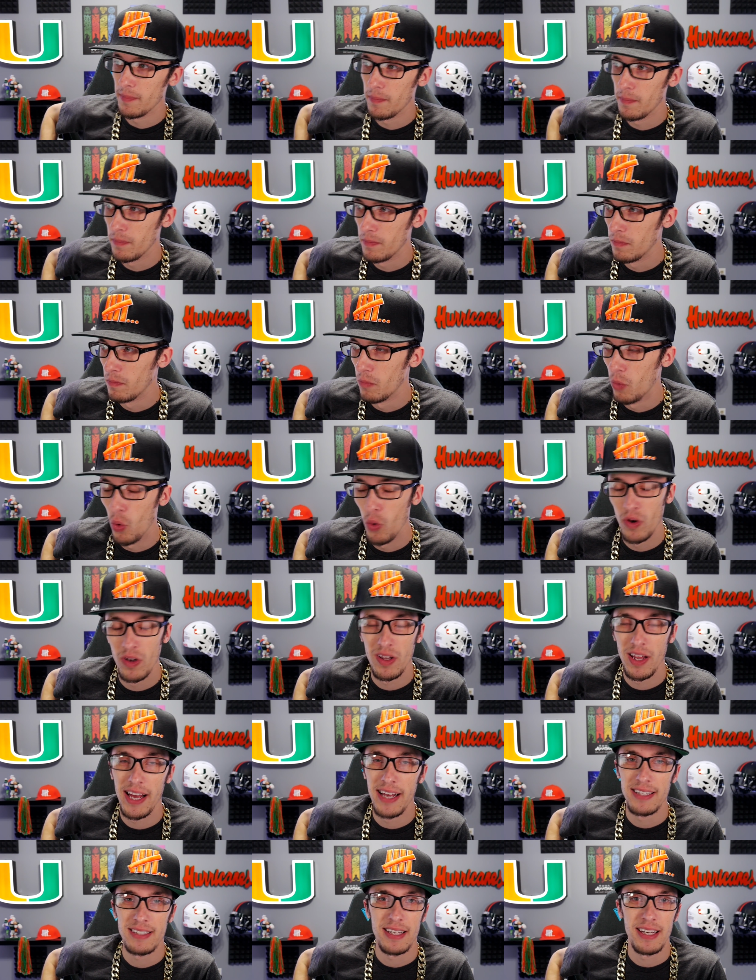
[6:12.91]
More or
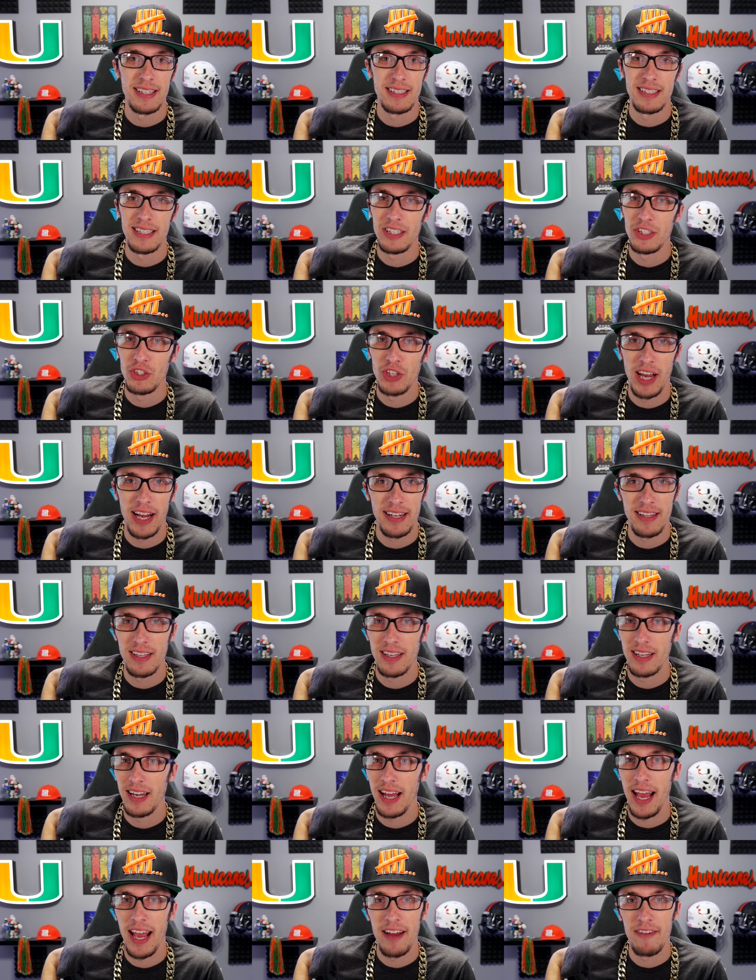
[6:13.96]
less gets
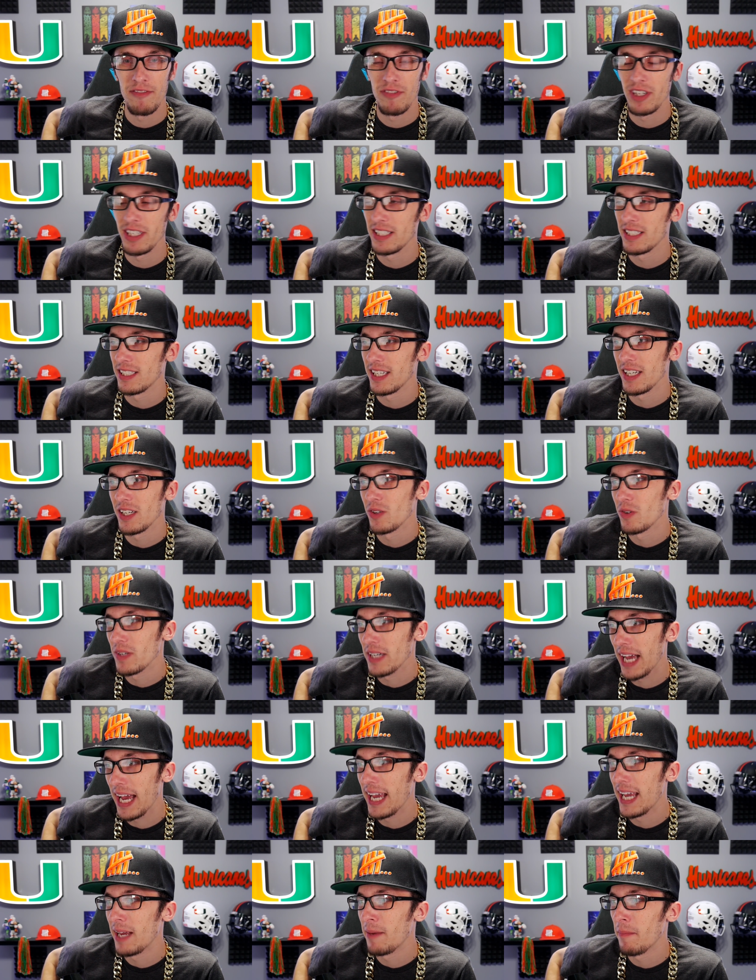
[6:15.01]
ejected every single
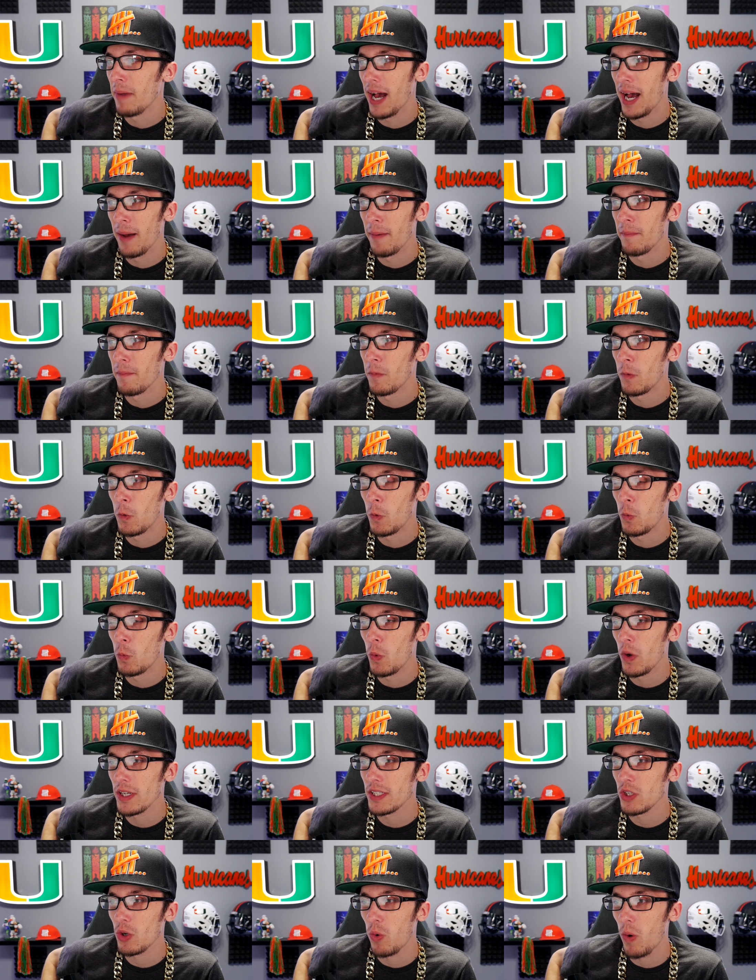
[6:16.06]
game.
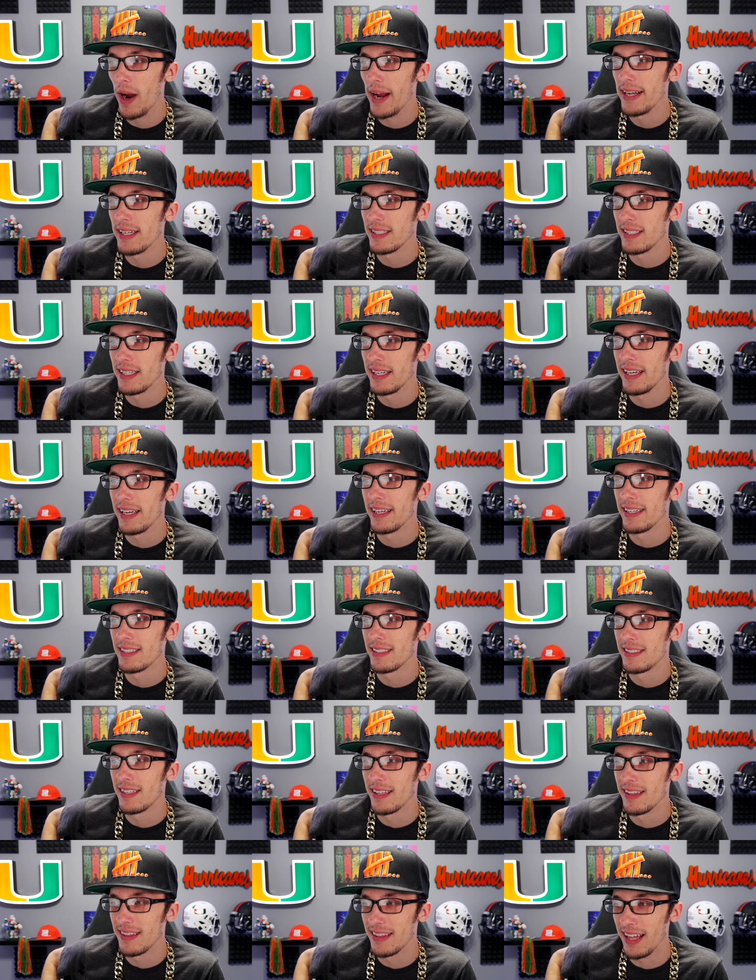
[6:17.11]
What's crazy is
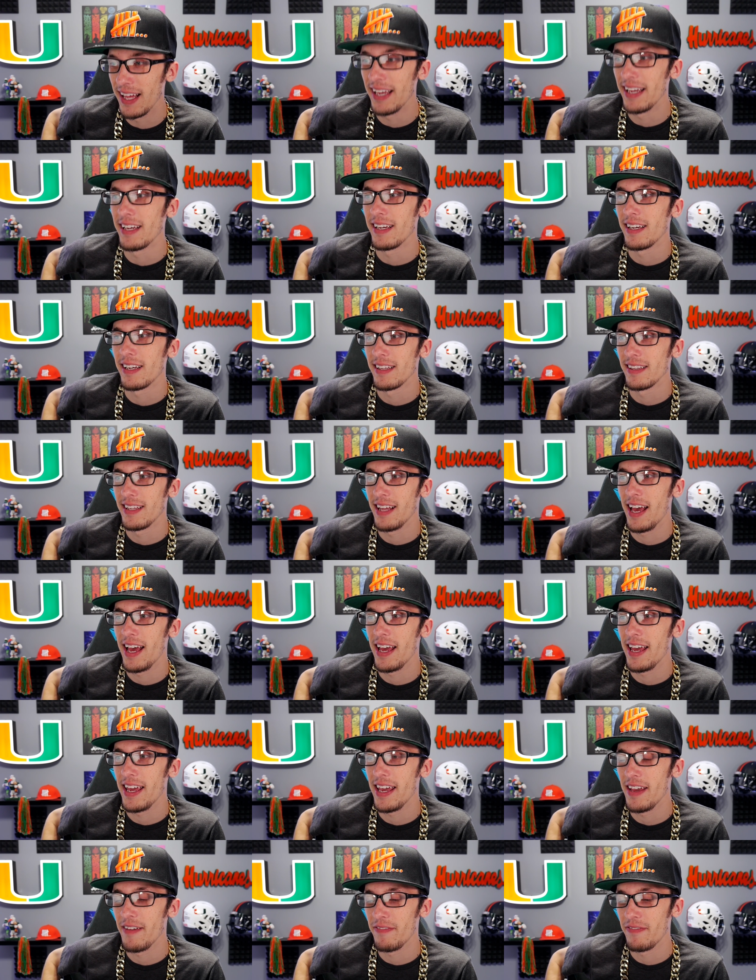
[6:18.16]
to think
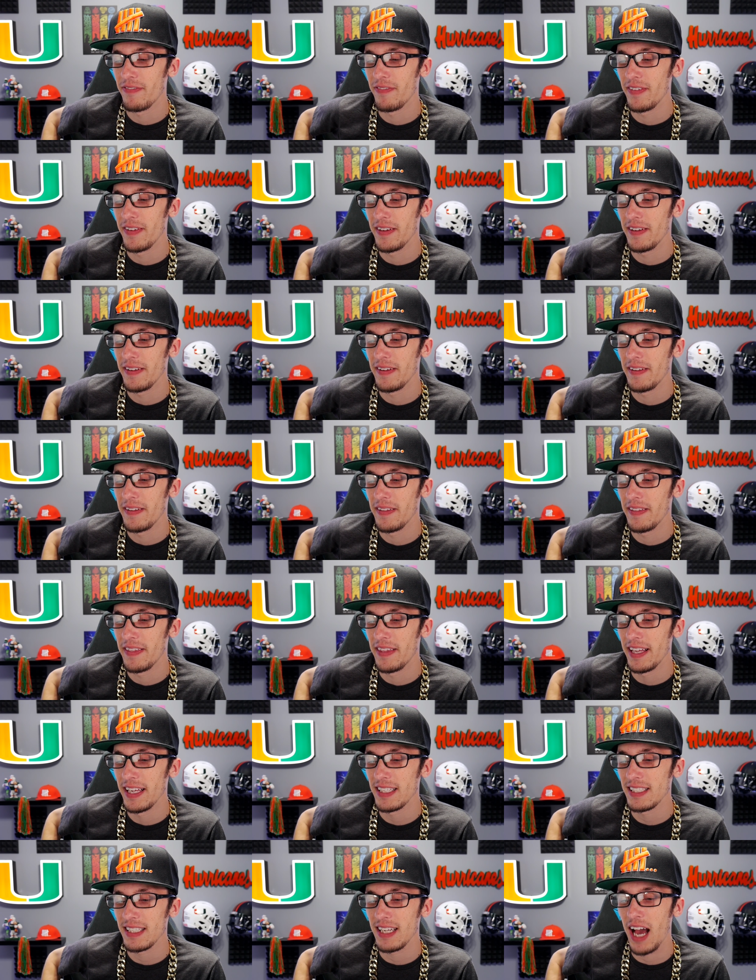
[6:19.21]
that if
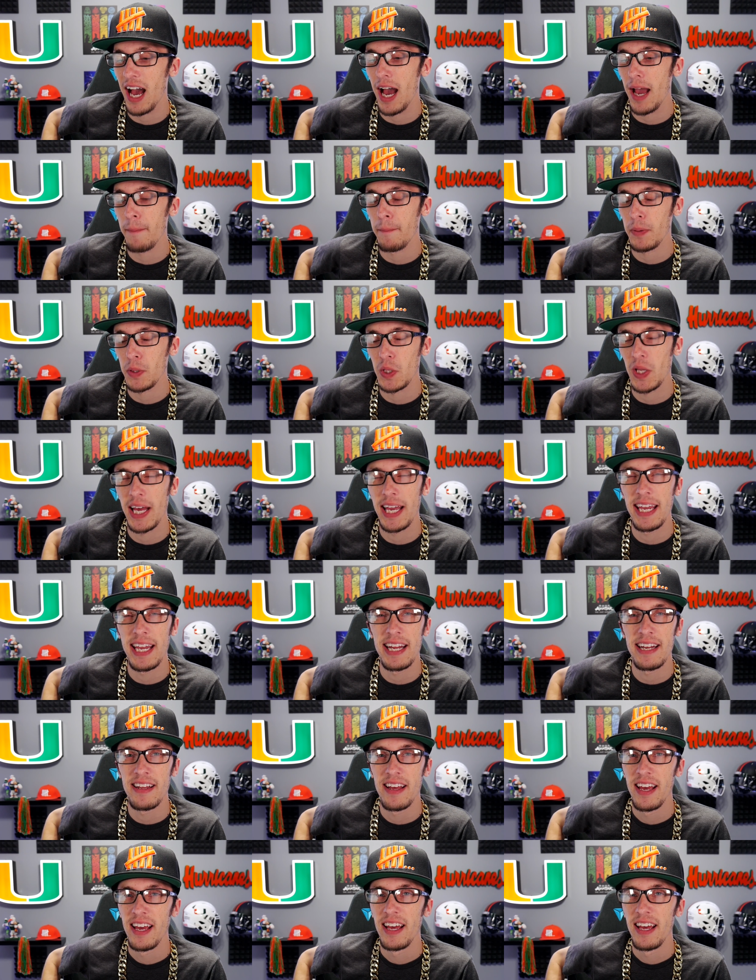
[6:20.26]
this guy played